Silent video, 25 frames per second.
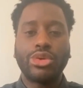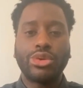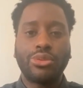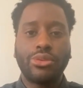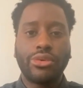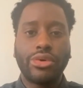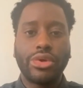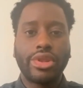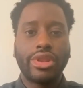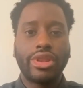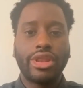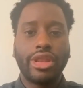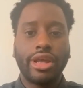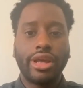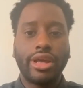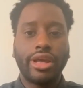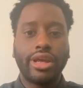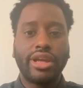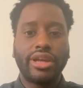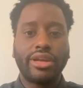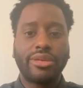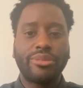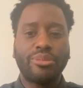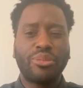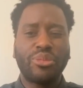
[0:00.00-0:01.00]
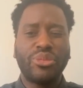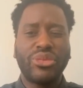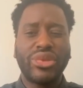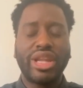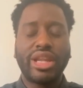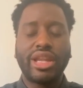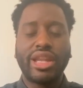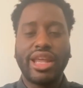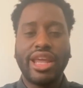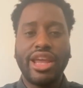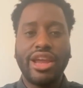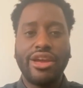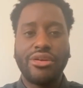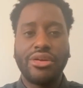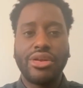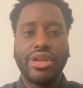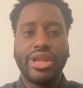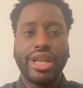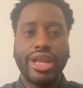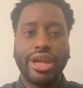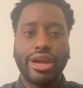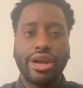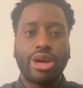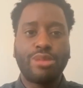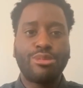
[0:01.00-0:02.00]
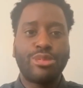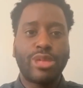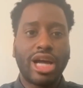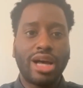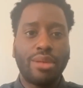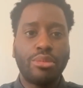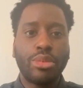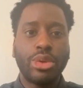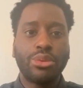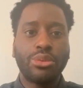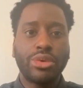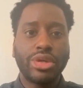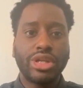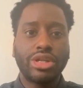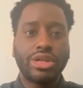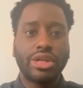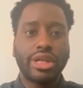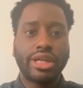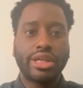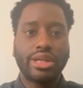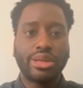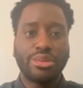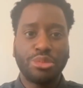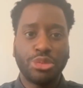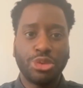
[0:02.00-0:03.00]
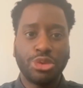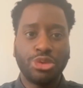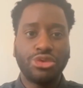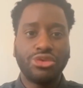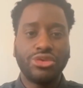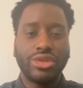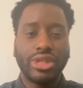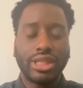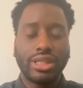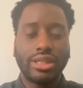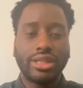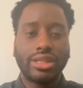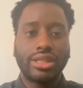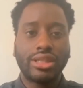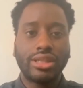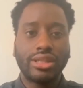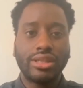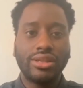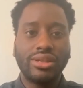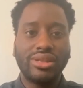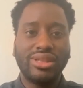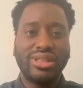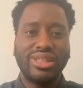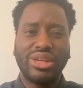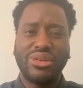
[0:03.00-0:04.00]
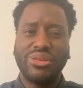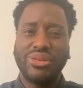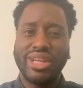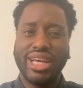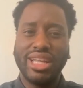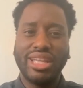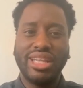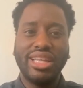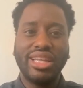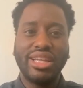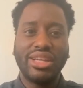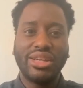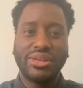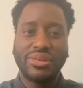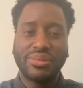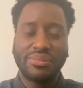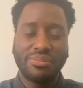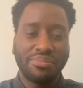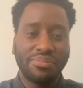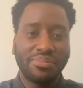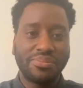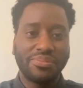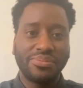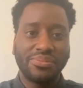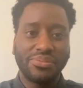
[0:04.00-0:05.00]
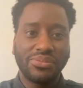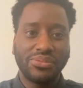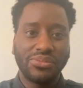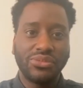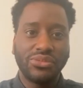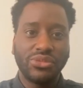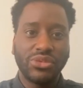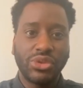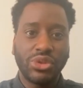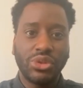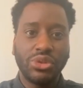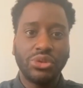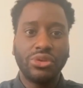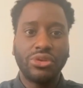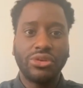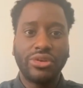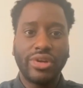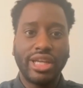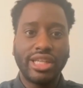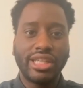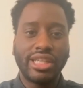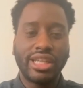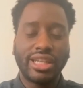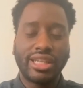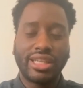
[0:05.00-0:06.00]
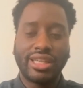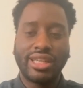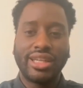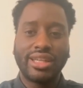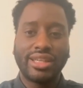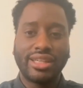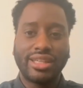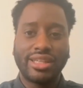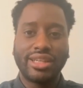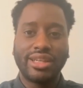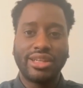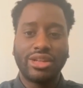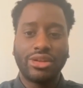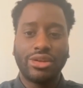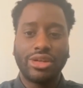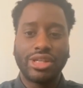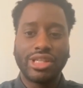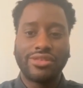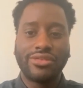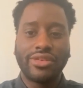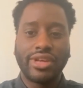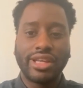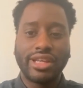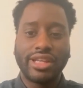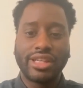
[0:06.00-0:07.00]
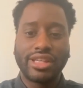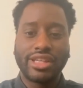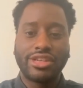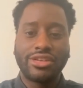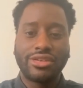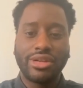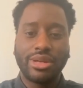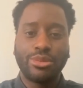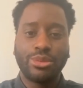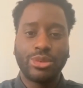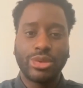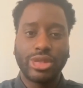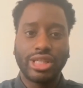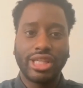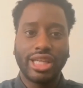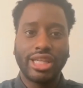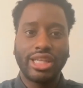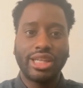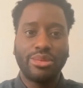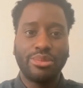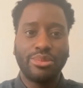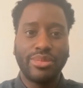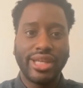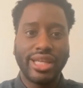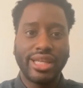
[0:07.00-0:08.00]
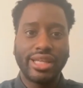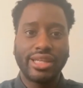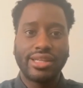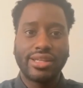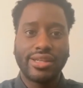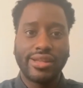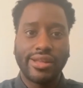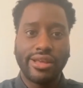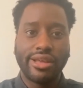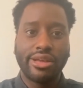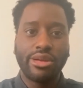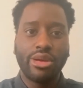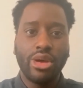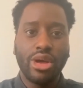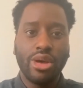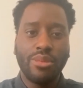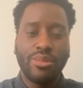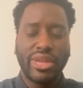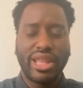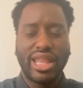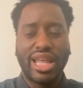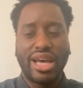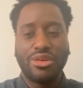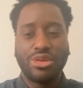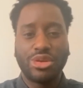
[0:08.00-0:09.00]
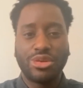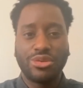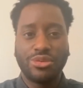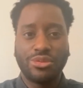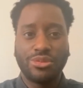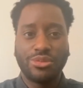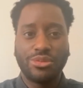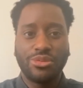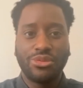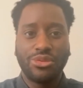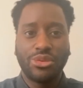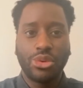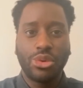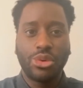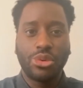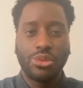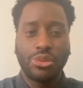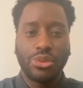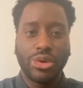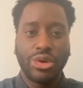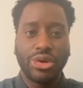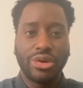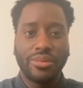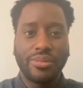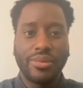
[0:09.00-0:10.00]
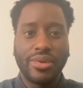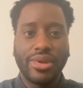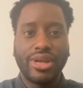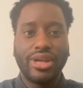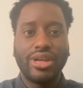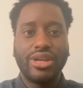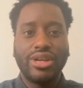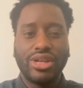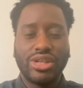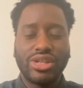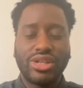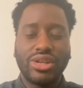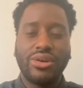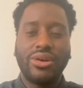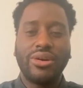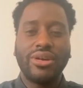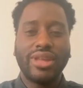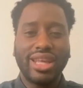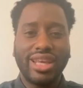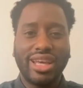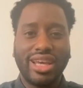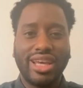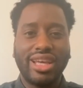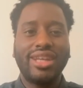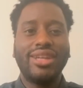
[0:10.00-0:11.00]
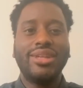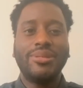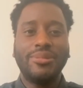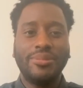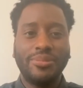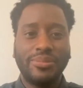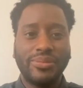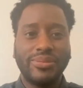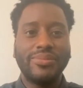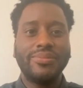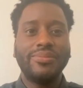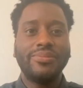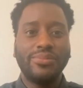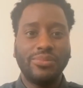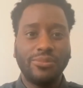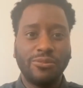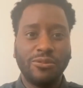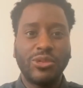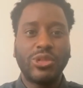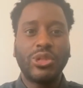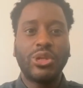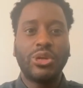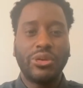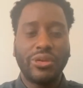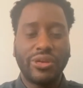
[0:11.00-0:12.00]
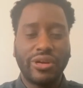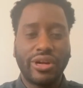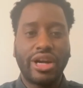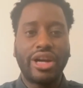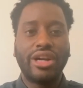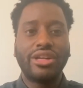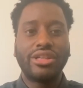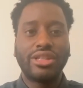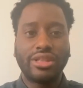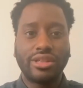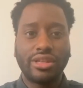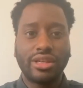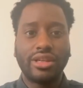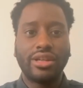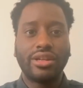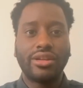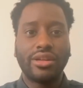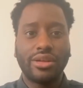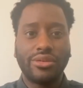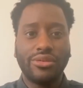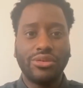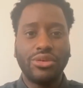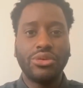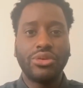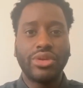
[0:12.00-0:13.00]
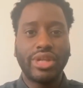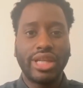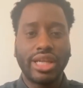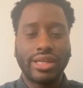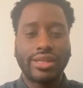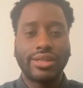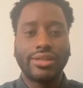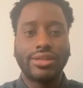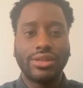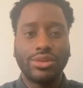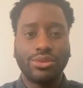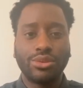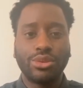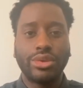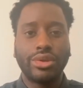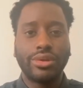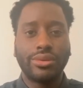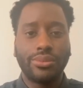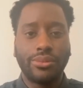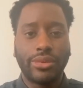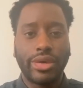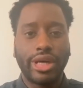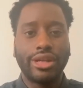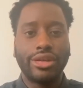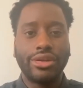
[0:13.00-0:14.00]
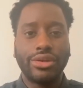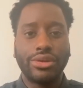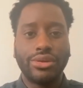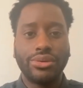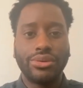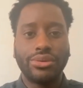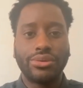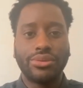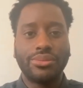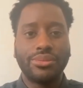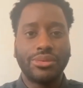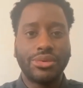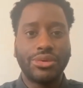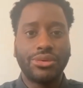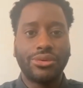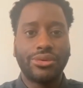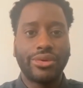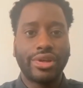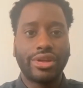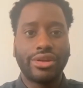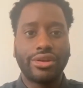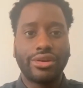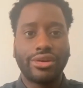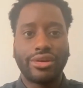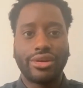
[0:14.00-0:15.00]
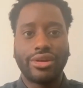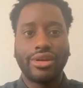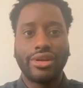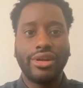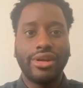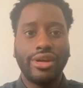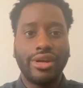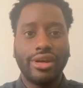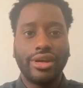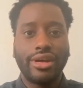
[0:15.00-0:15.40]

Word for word: was one thing. Then here and there, I probably went to like the movies, you know, nothing too crazy. I think the Las Vegas trip was like the biggest thing, but that was for work. So yeah. So there are a few things that you would want to do during your